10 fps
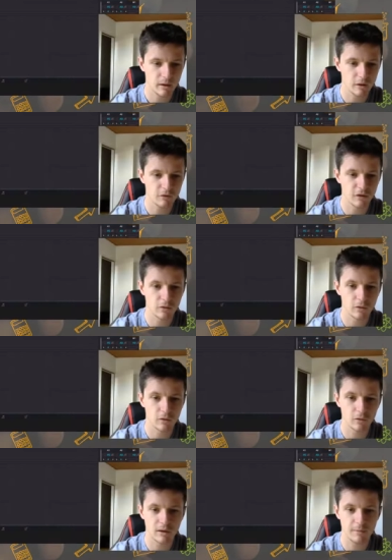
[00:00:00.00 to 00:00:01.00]
over
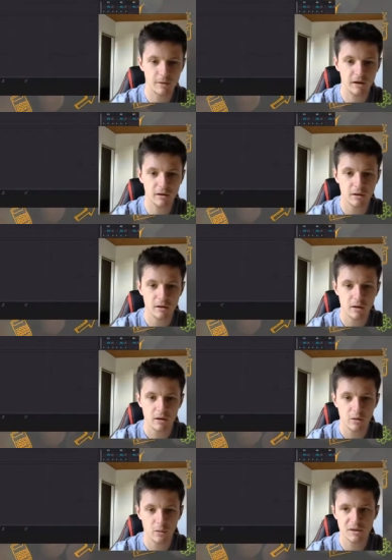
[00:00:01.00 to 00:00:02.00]
your clip here
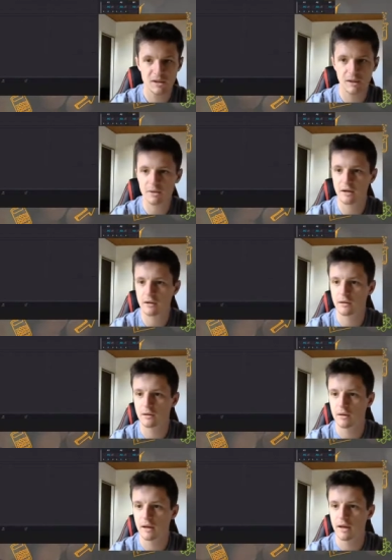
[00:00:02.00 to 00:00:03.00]
with
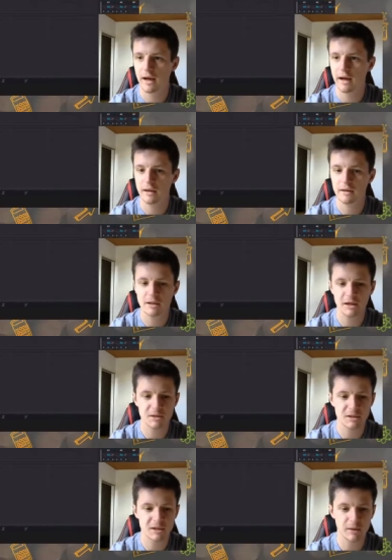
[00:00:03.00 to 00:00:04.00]
subtitle. And it's
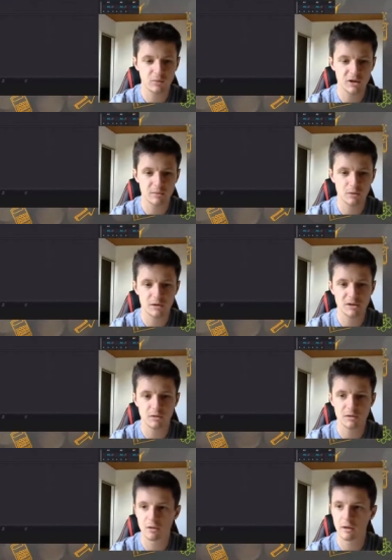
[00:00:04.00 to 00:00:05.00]
the same principle. As
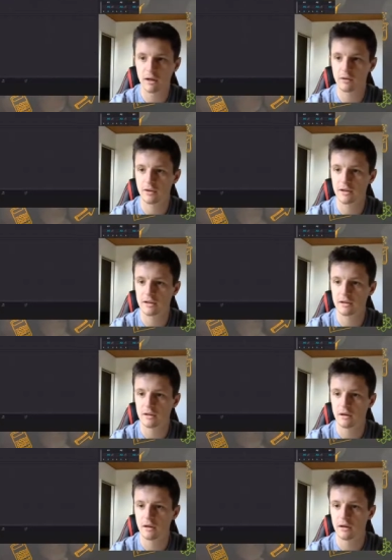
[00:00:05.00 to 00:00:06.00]
soon as you click on it,
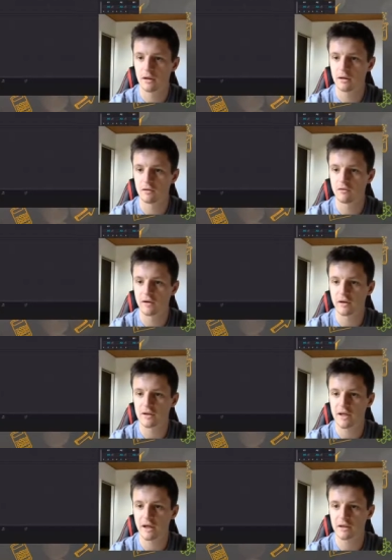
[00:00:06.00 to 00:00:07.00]
you'll find the
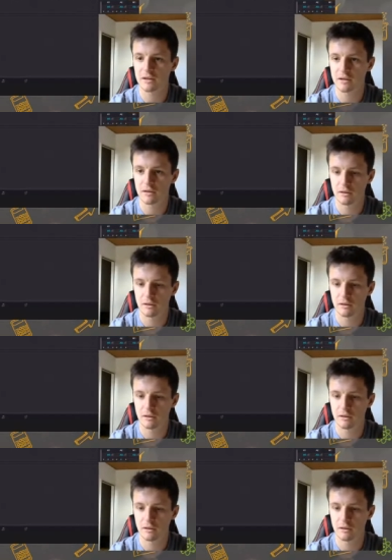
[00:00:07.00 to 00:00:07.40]
text.